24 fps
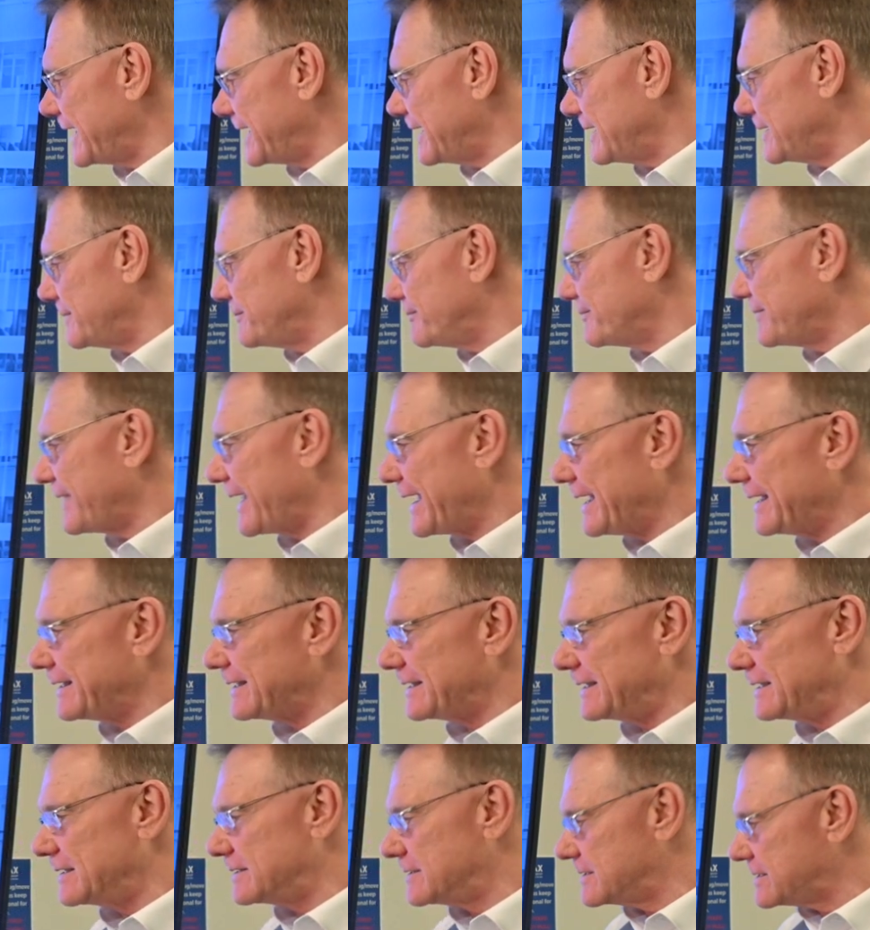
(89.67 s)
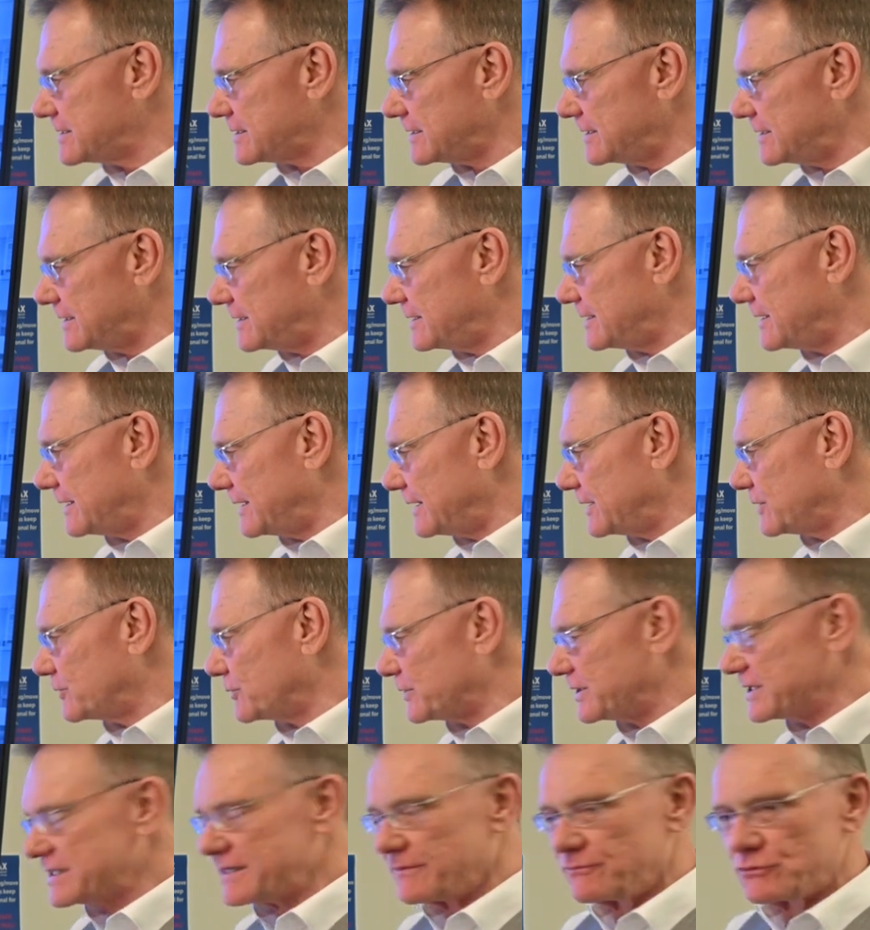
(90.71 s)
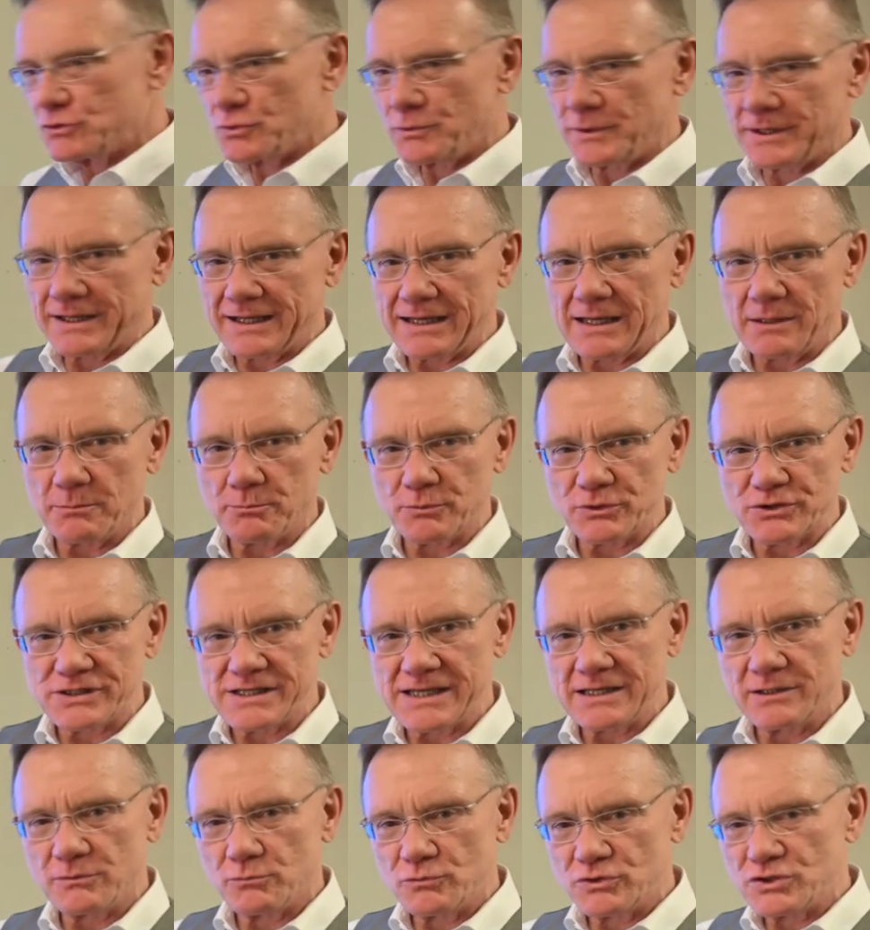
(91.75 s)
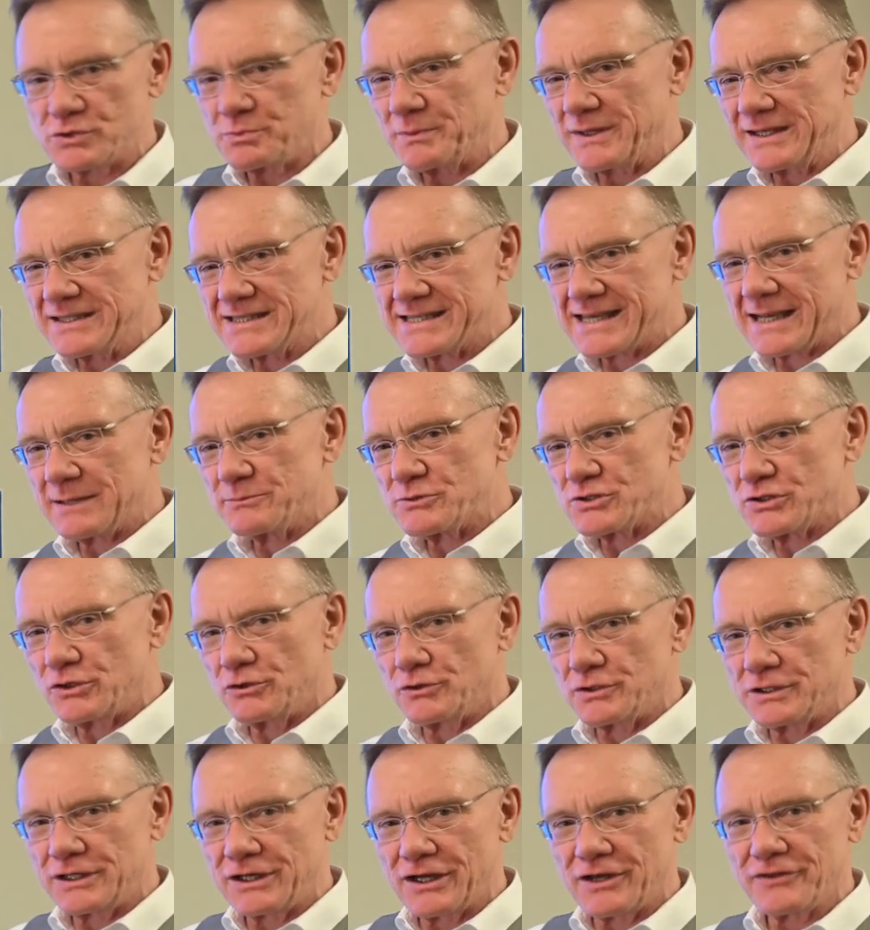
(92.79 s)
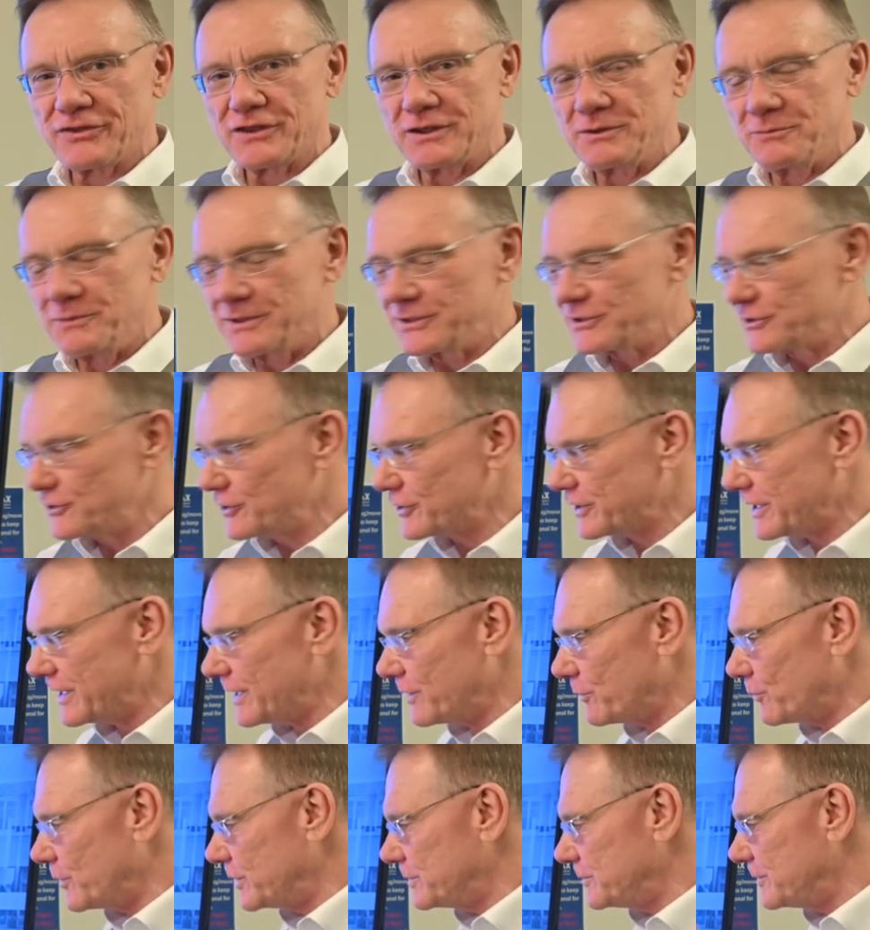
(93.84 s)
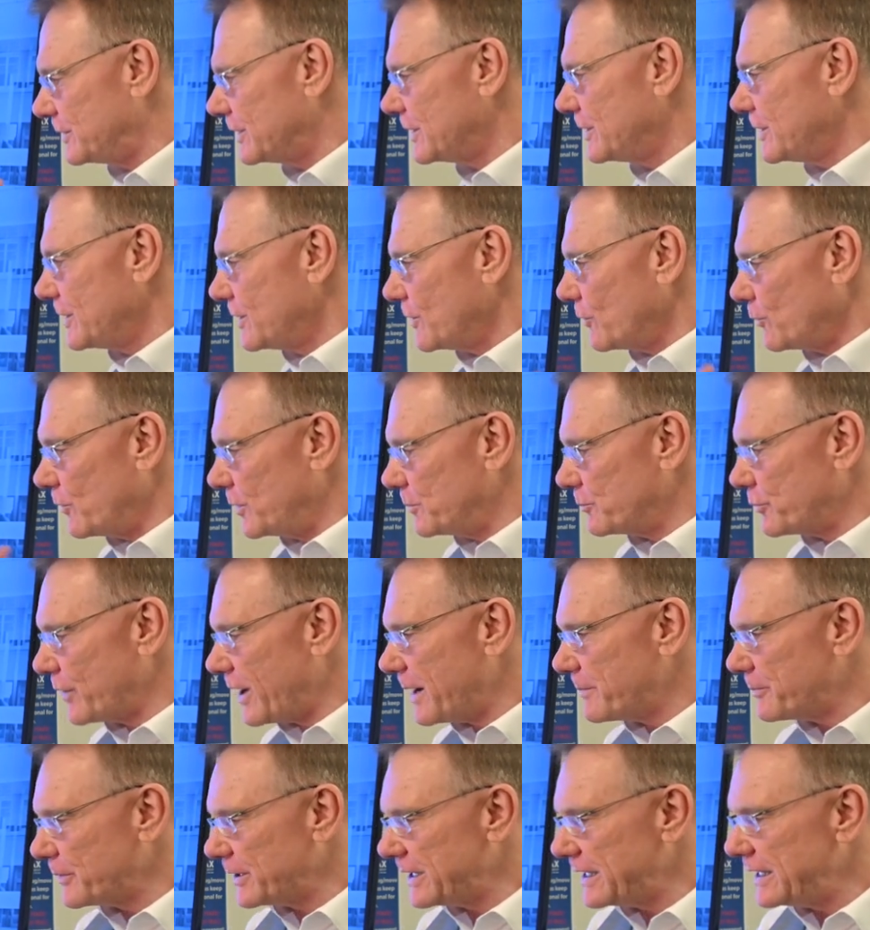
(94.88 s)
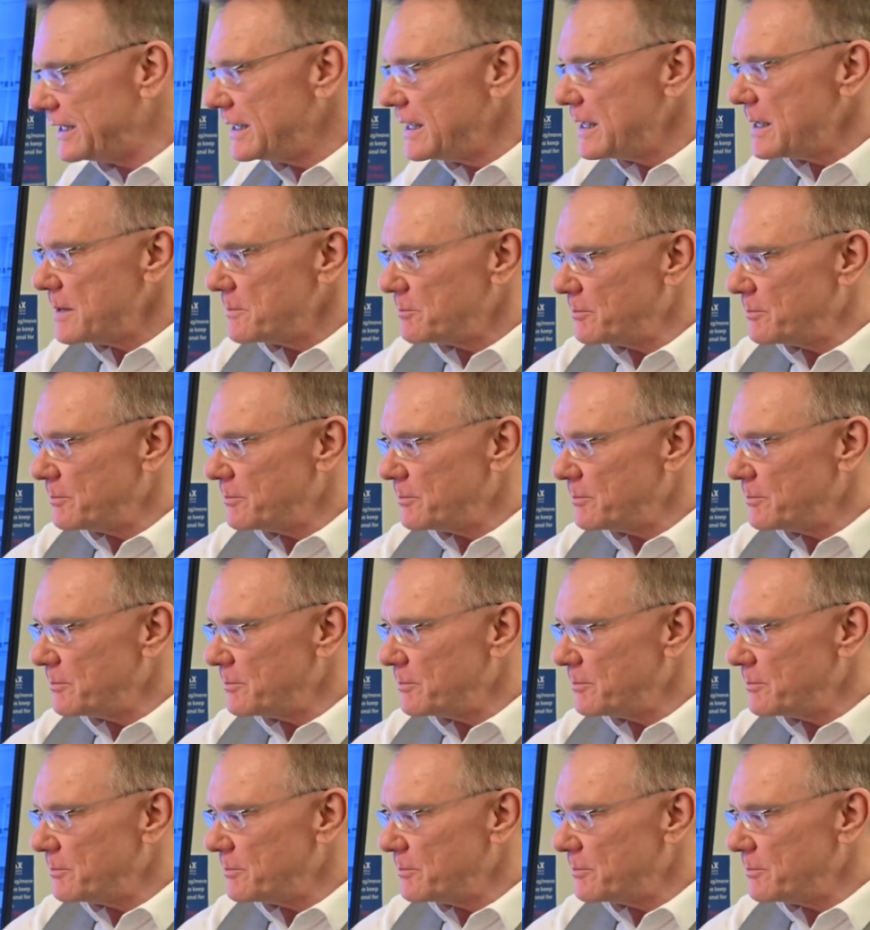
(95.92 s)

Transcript: and that is an increase of 28%, which means absolutely nothing when you're looking at one property.